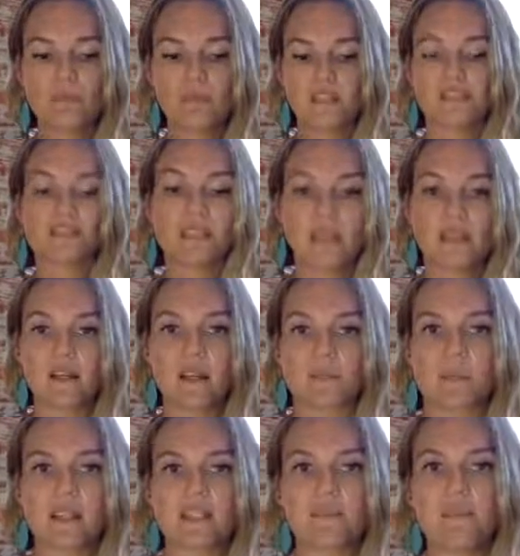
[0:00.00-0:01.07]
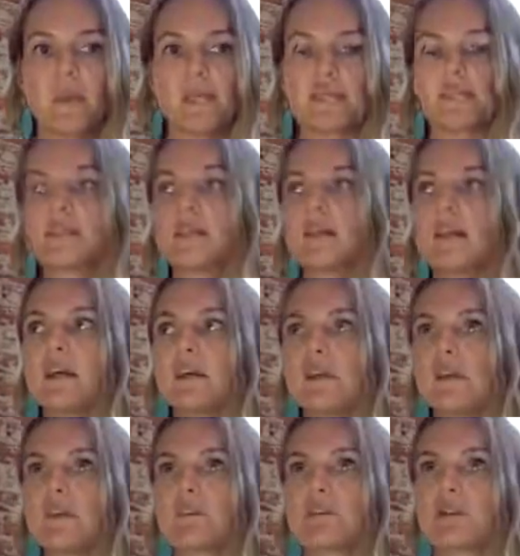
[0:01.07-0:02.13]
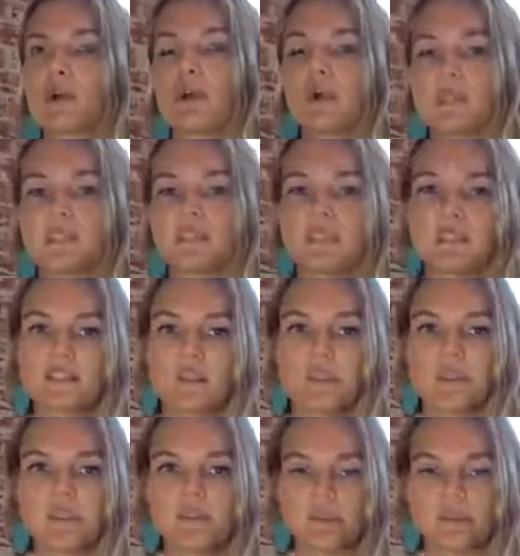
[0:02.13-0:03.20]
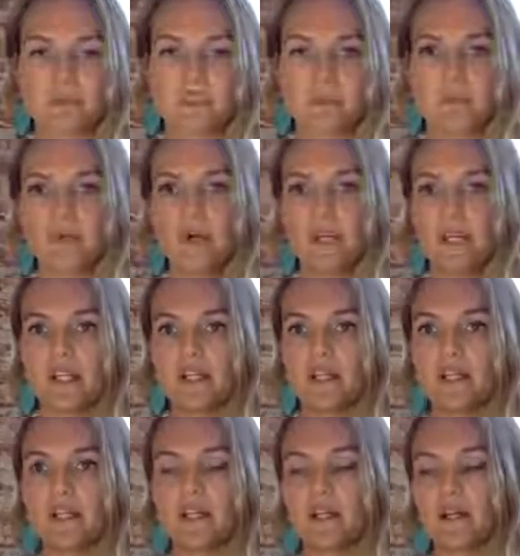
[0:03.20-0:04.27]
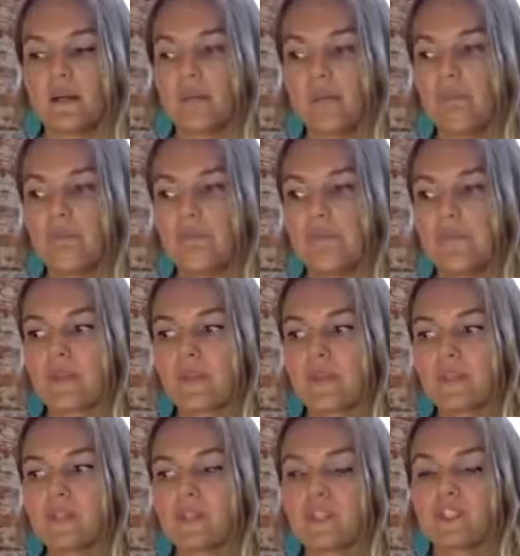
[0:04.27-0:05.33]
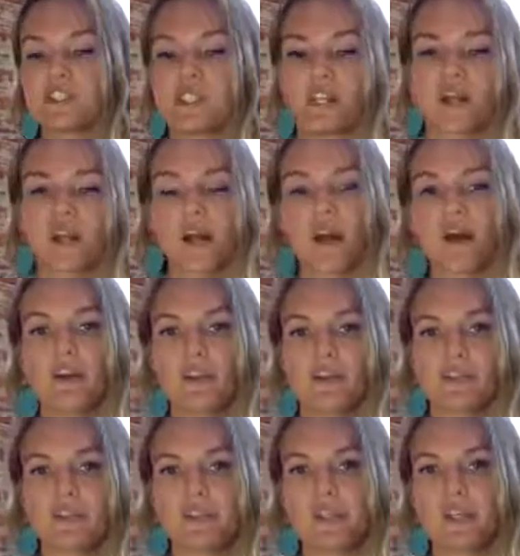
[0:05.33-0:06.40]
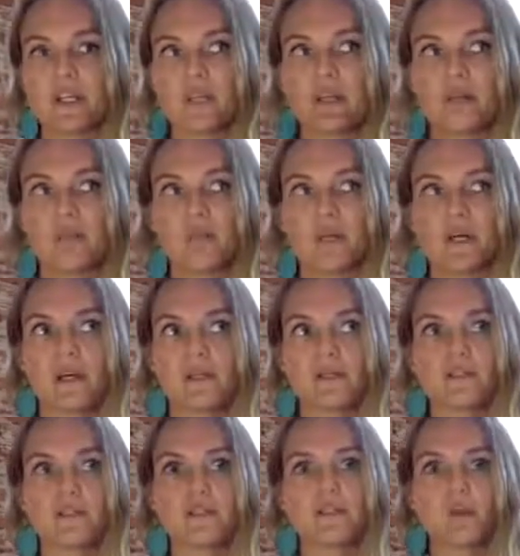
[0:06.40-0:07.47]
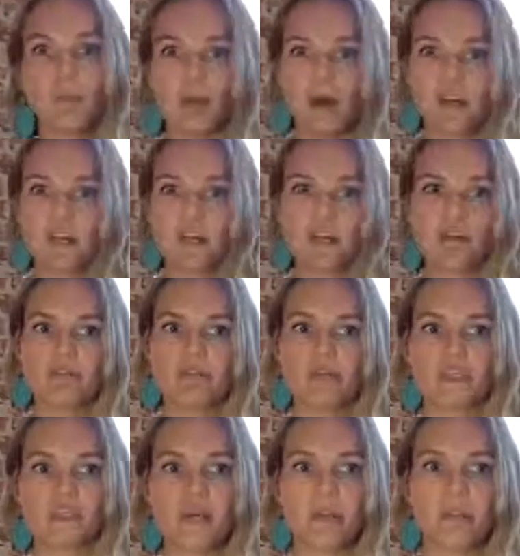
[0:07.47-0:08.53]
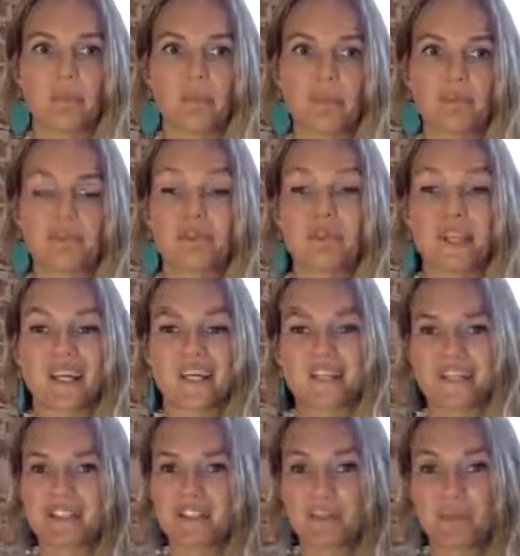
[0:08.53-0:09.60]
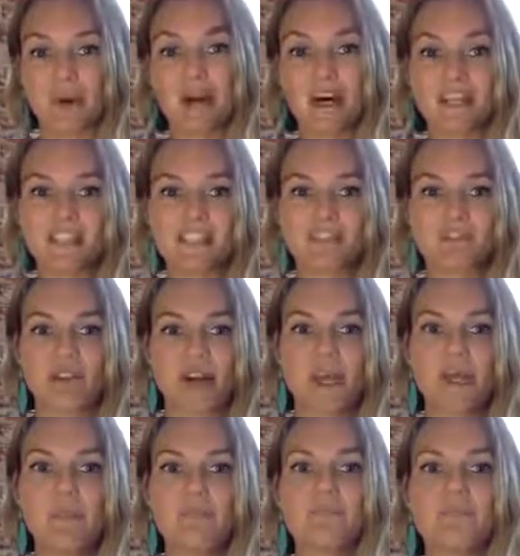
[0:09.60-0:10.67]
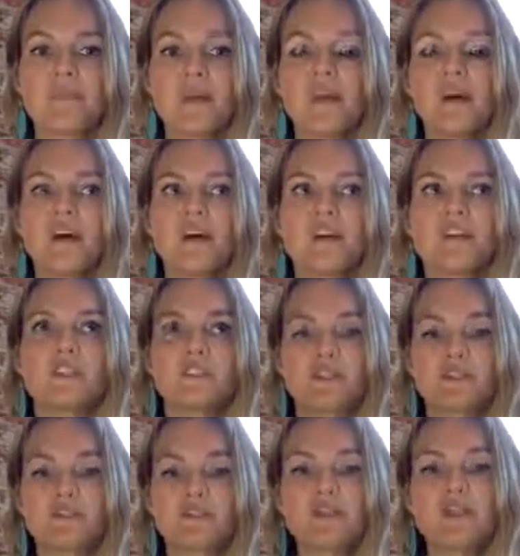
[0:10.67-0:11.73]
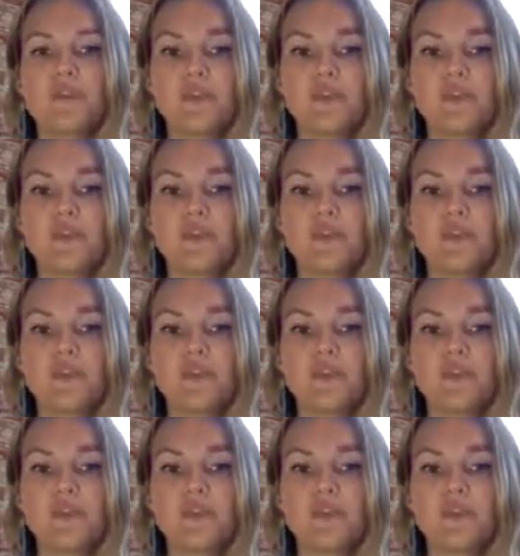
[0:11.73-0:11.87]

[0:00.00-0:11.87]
taking up that space, requesting something from someone, sharing how you're feeling with your partner, for example, and you feel like it's too much, right? The truth